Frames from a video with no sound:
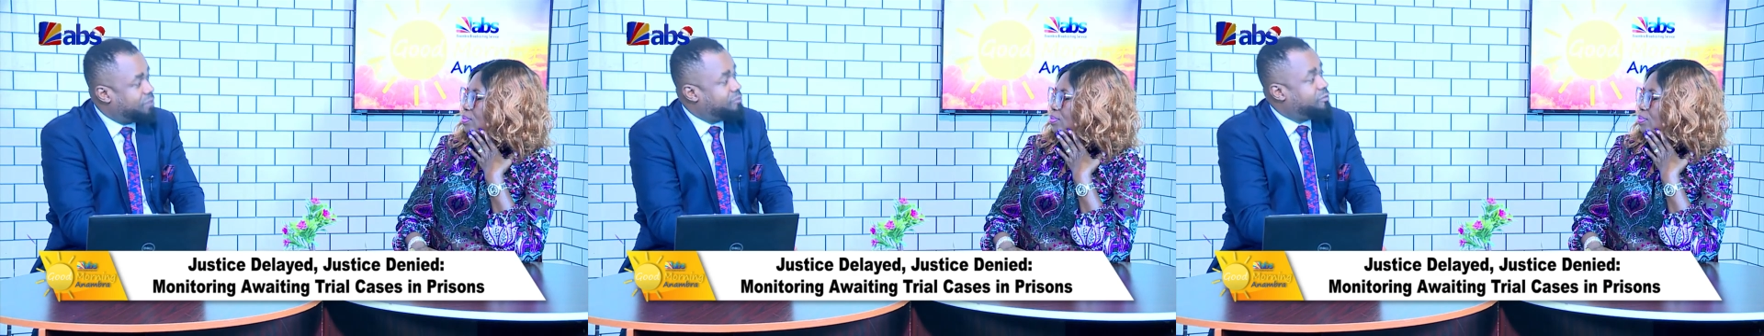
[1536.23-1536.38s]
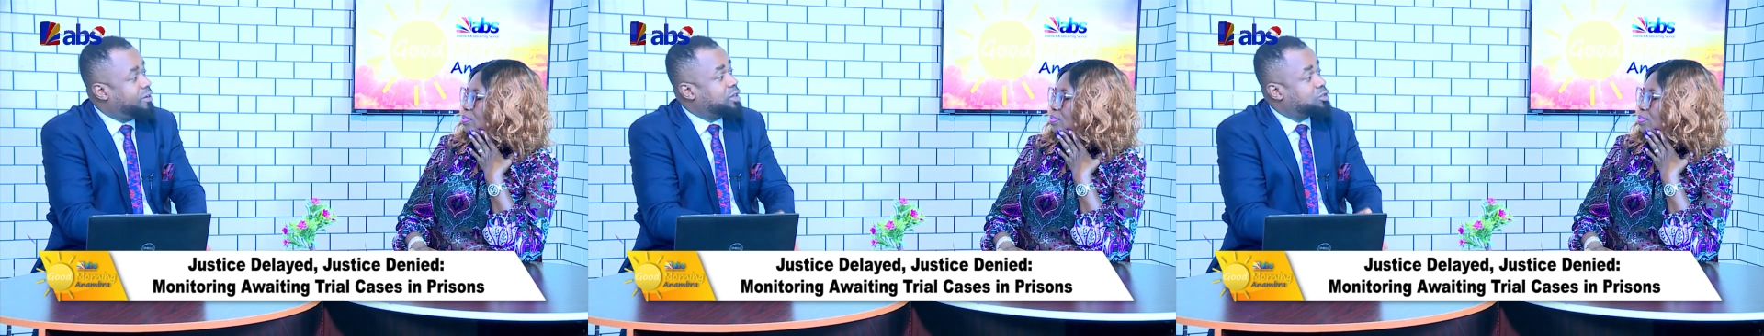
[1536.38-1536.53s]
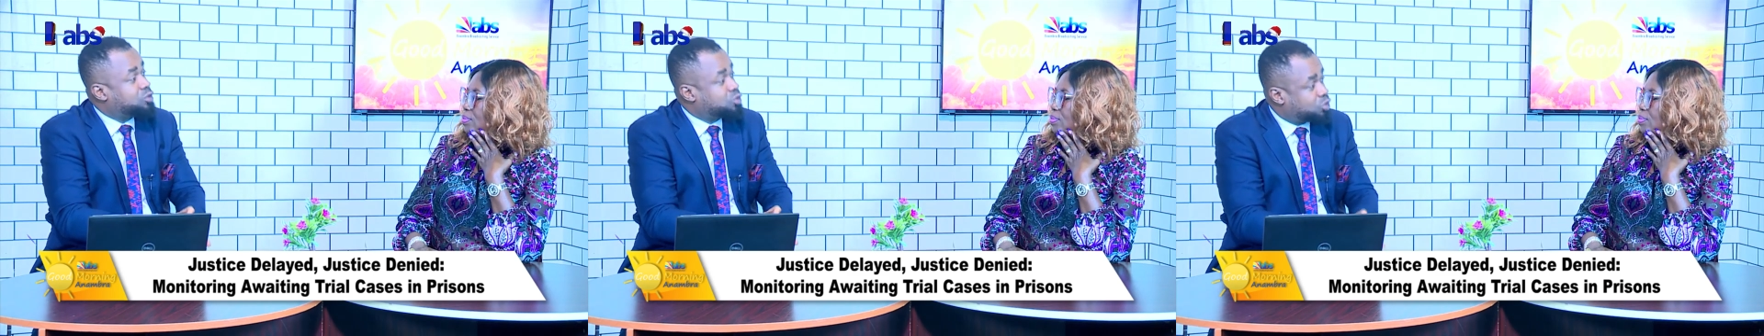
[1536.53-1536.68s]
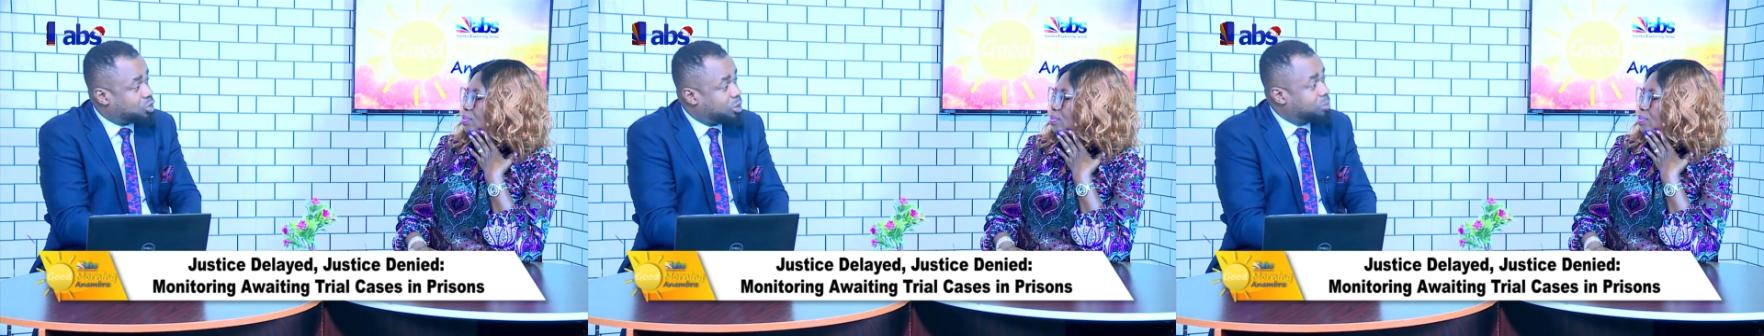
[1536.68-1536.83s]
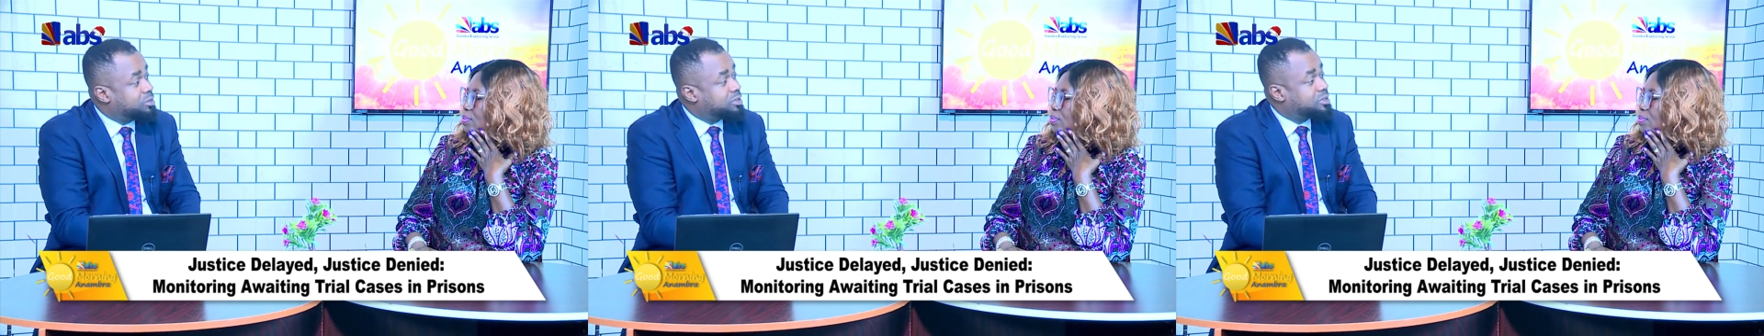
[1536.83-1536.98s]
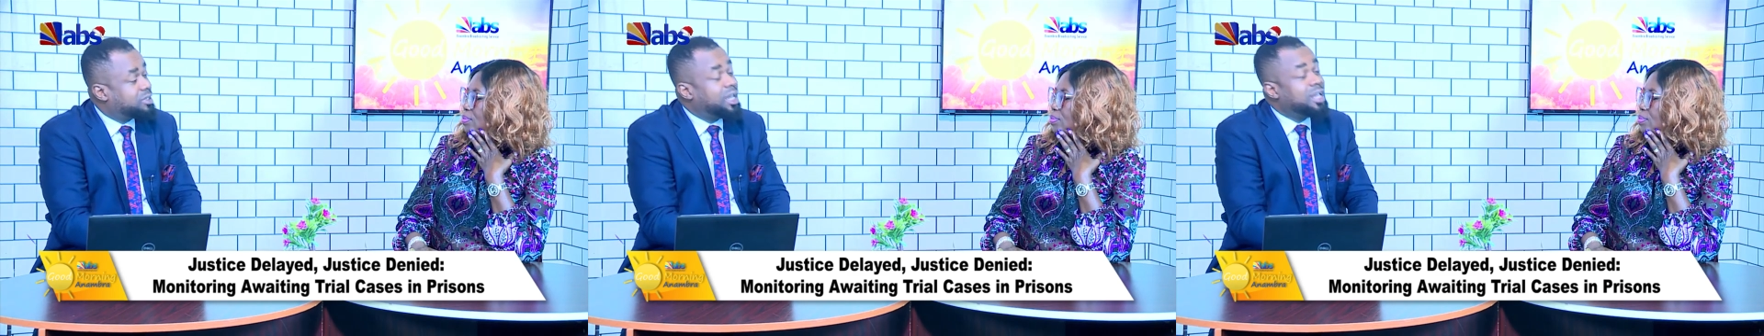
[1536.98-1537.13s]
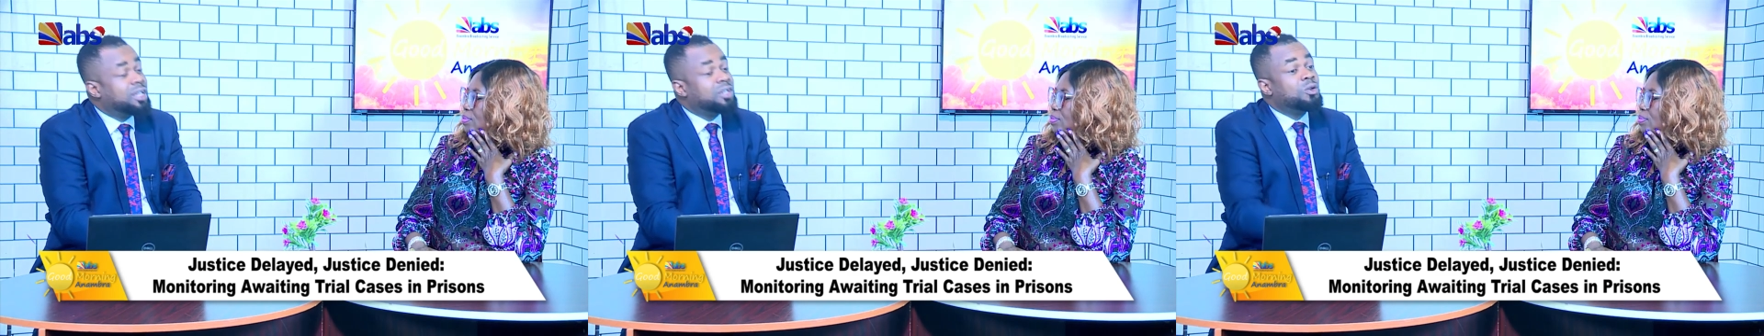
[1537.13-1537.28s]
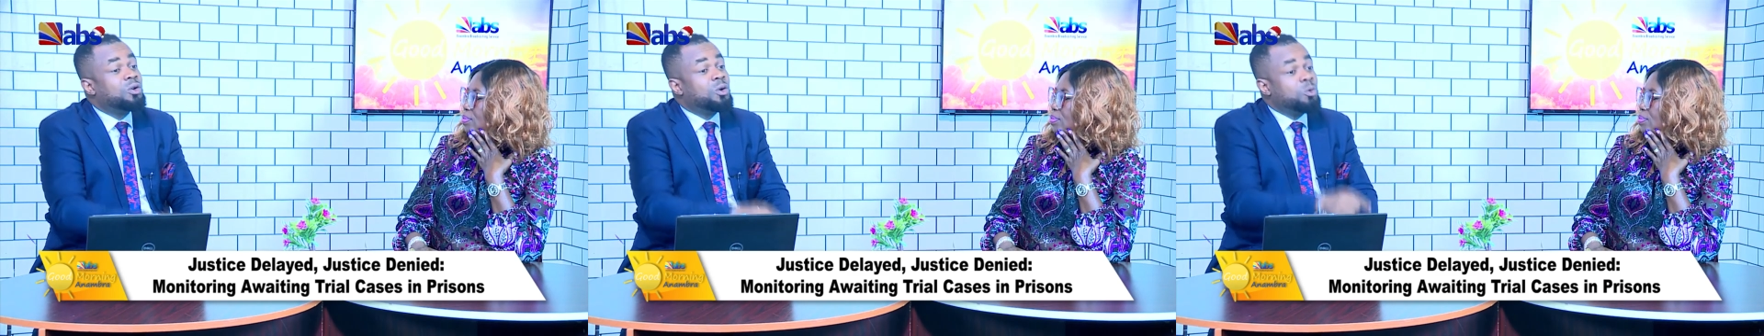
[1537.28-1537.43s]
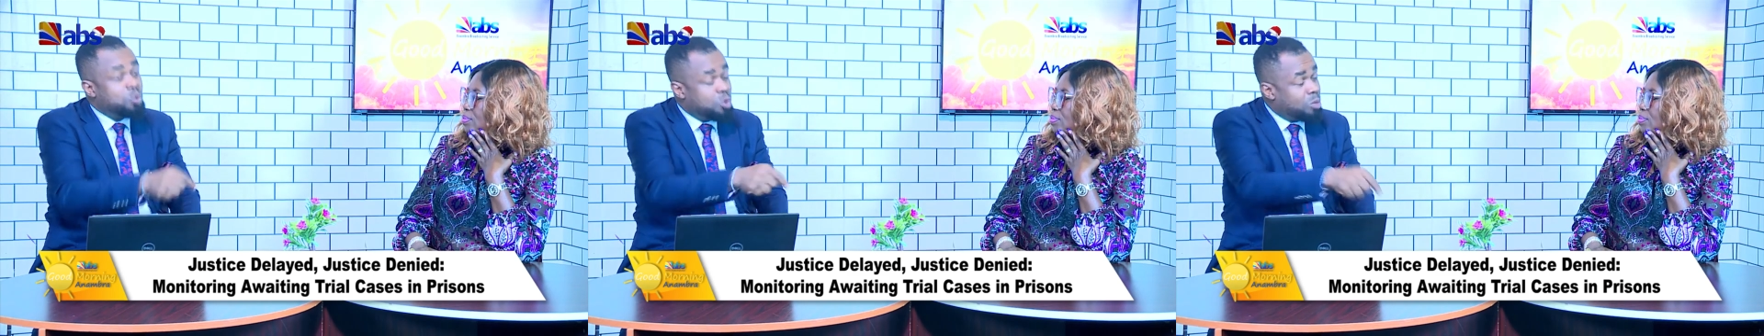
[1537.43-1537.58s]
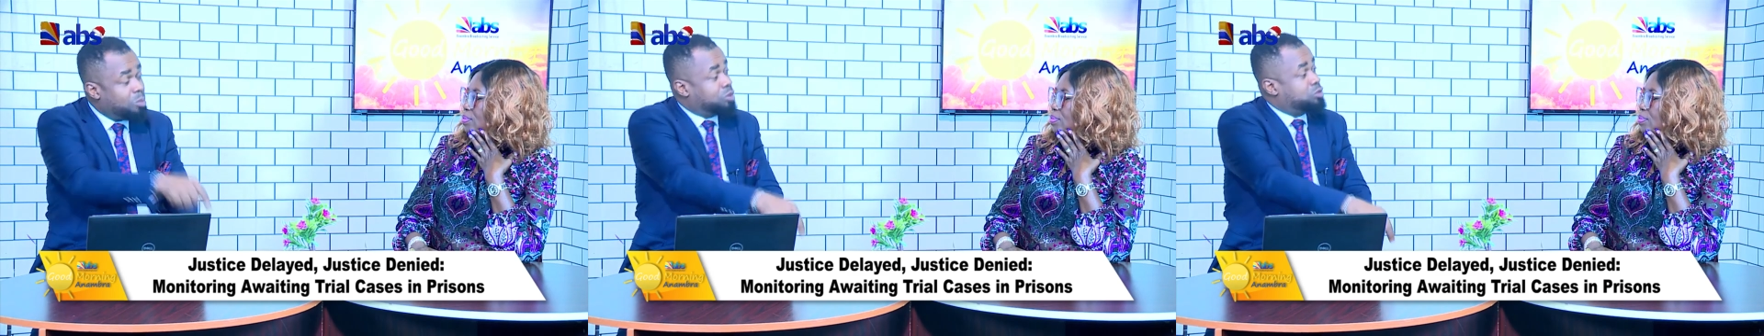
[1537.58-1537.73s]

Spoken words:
In fact, some said we